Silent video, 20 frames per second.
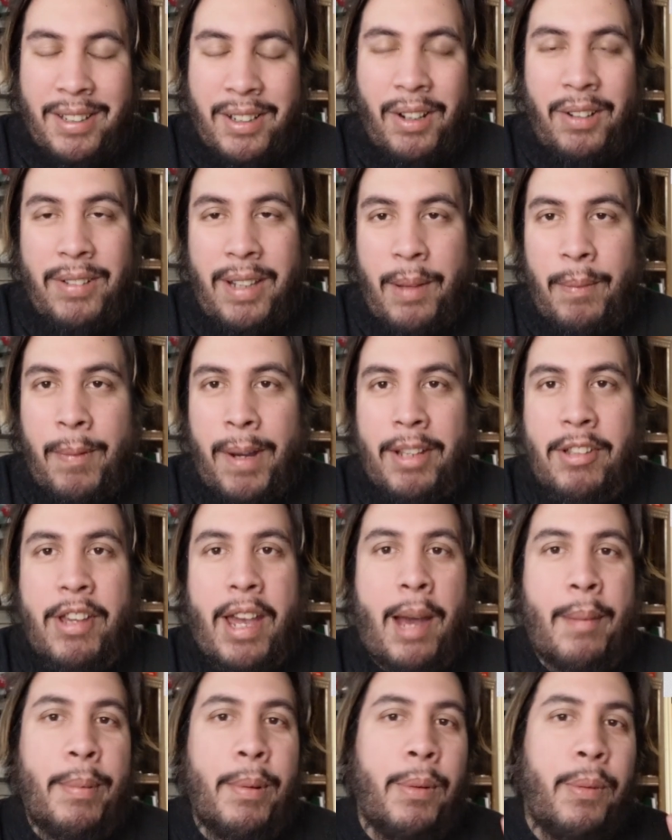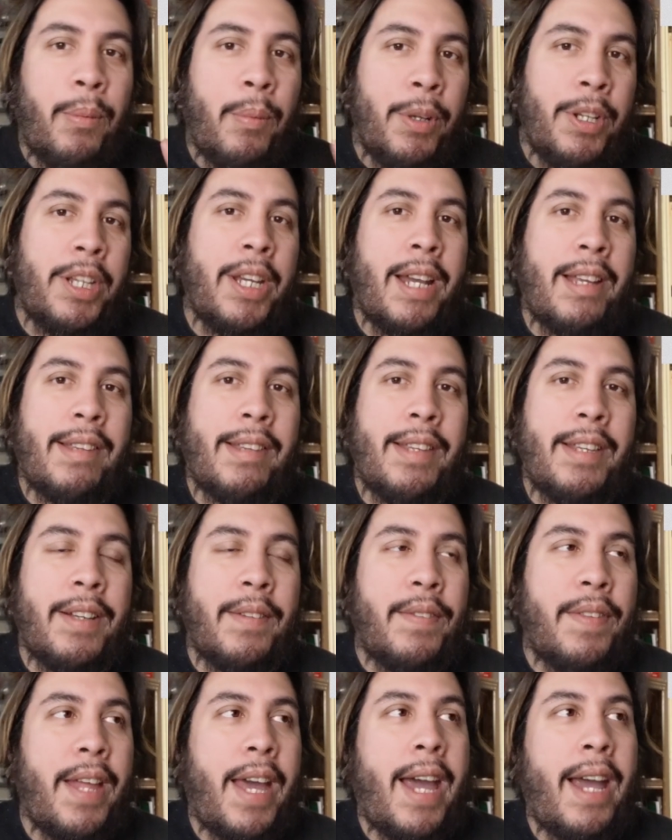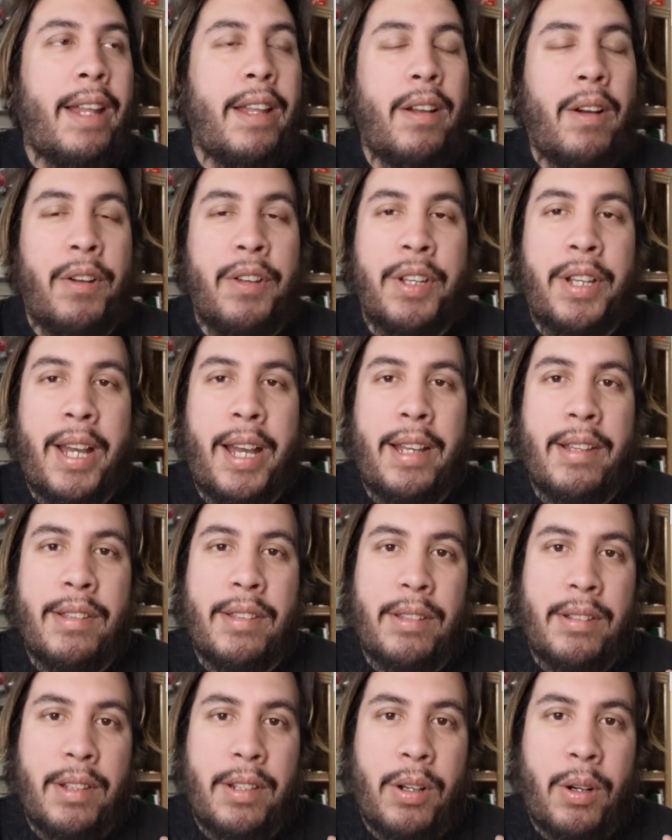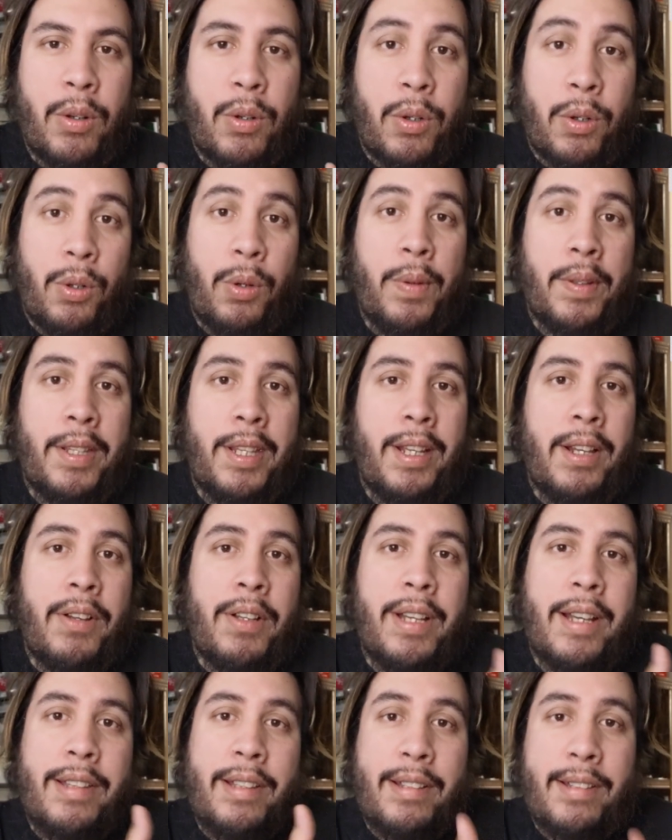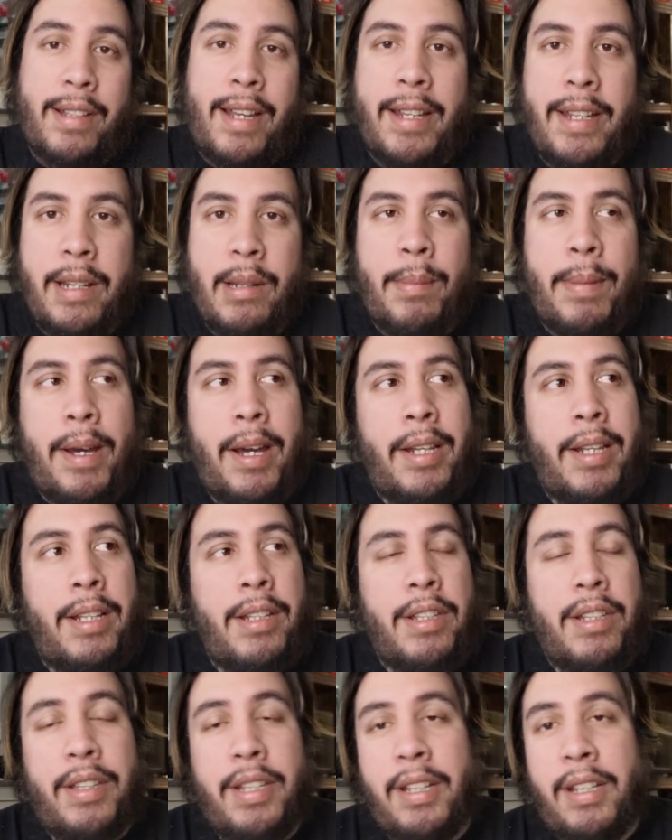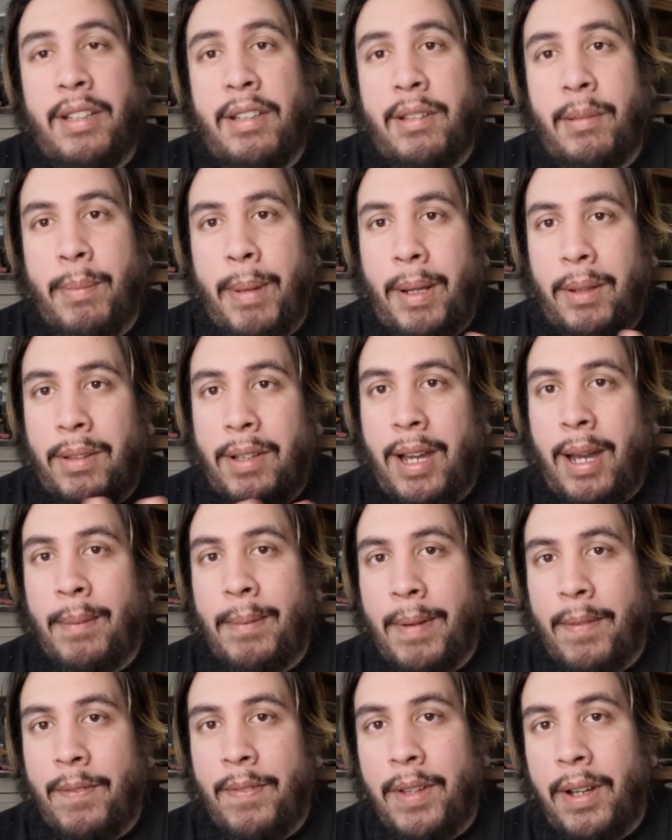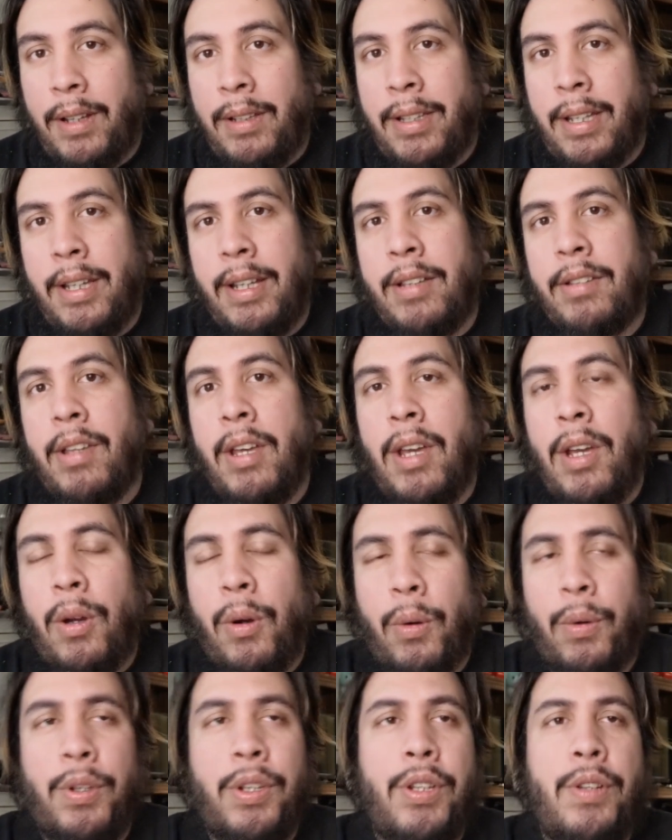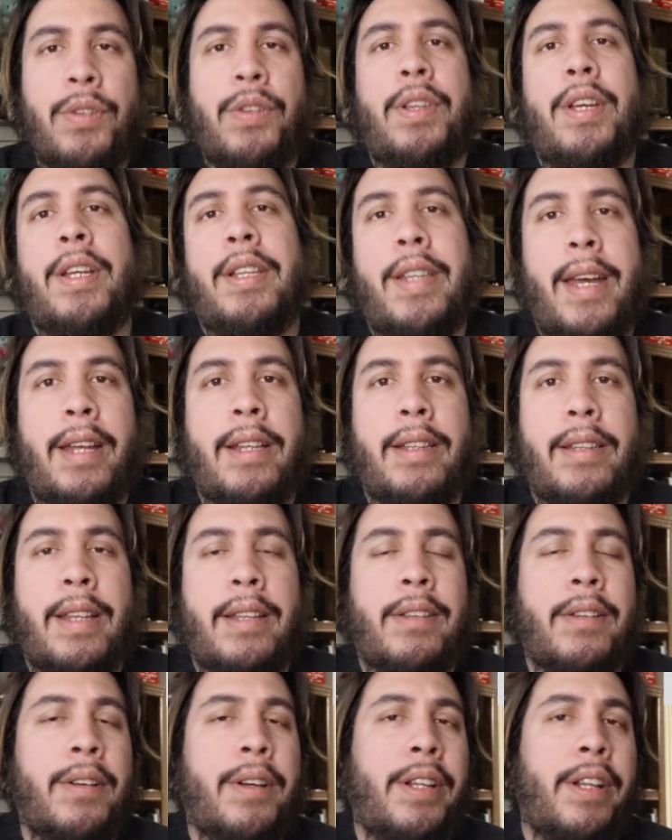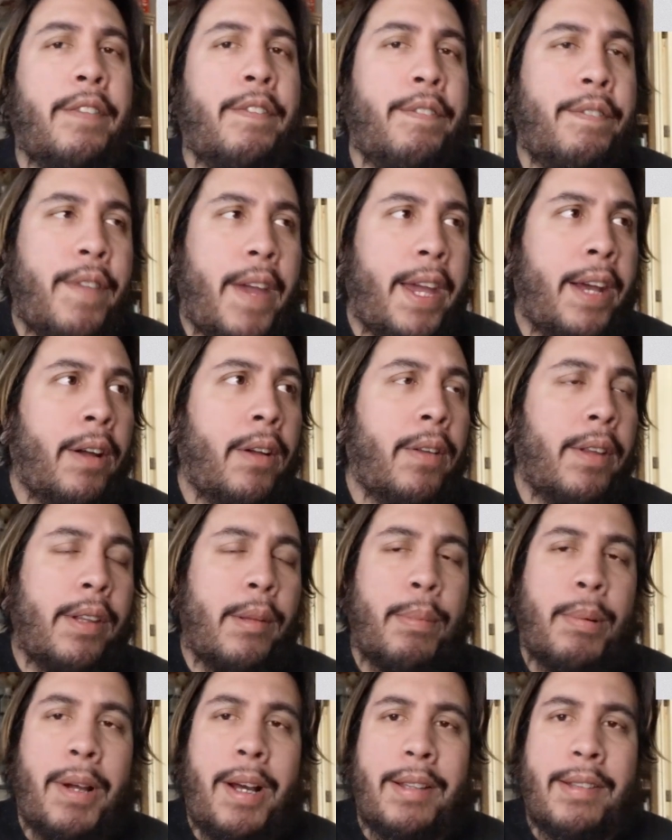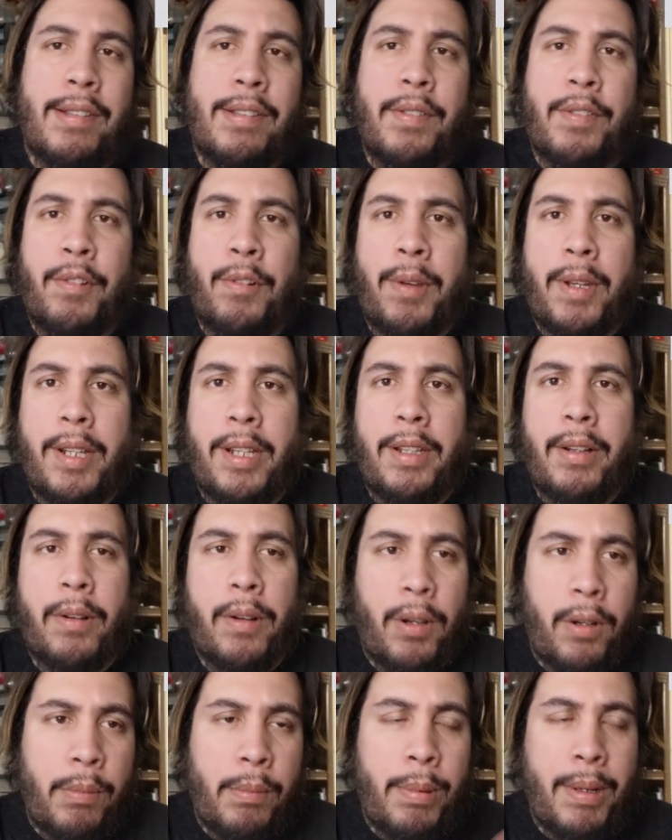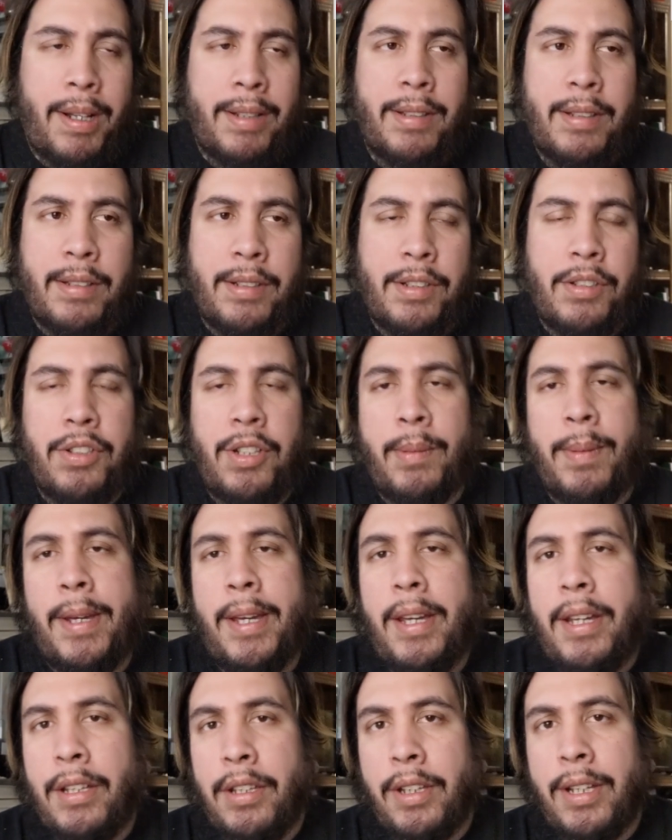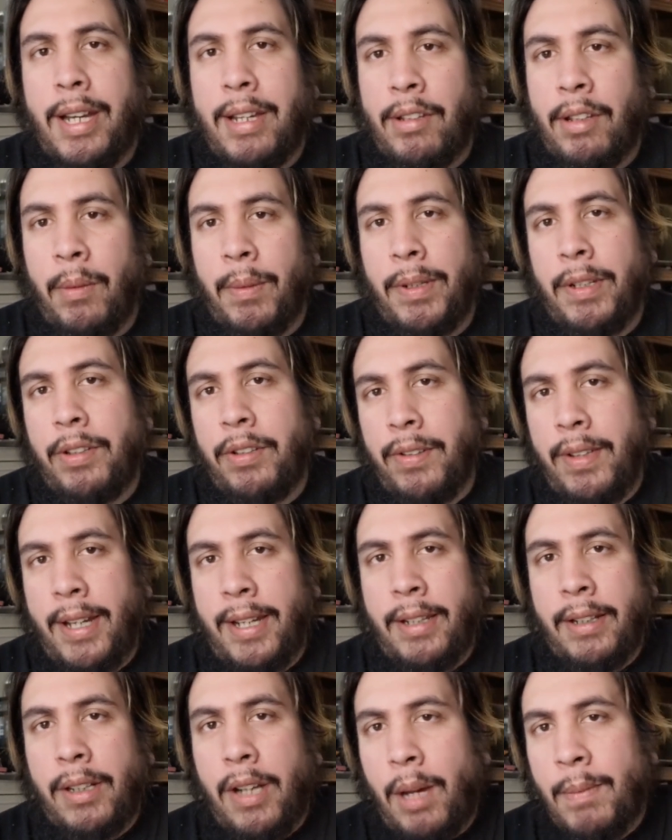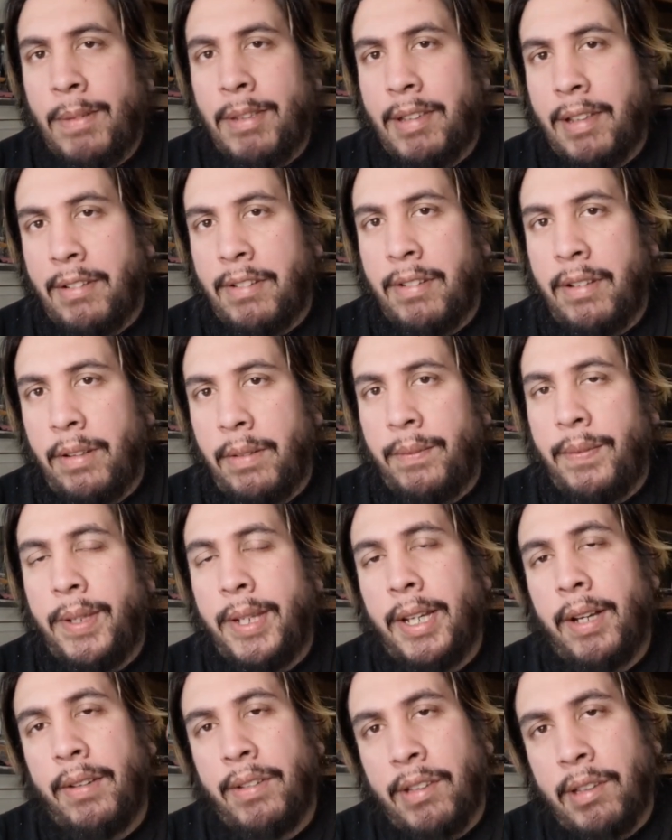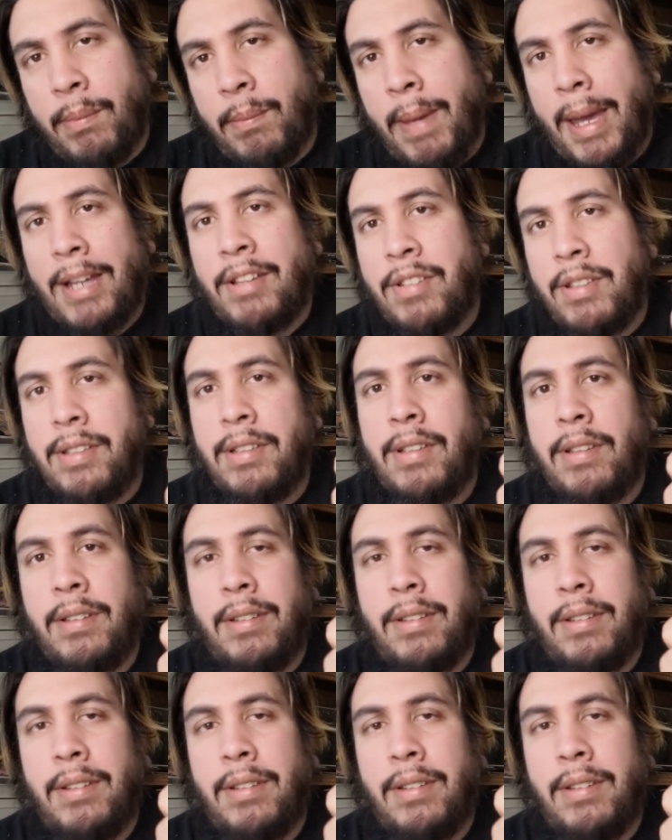Codename Whitechapel. What do you guys think of that? Are you guys, you know, cool with it? Are you guys excited about it? Do you think it's about time they've done this, or do you think that that they're gonna fail in the process of creating their own processing chip? You guys know where to do that in the comment section of the video. Smash this,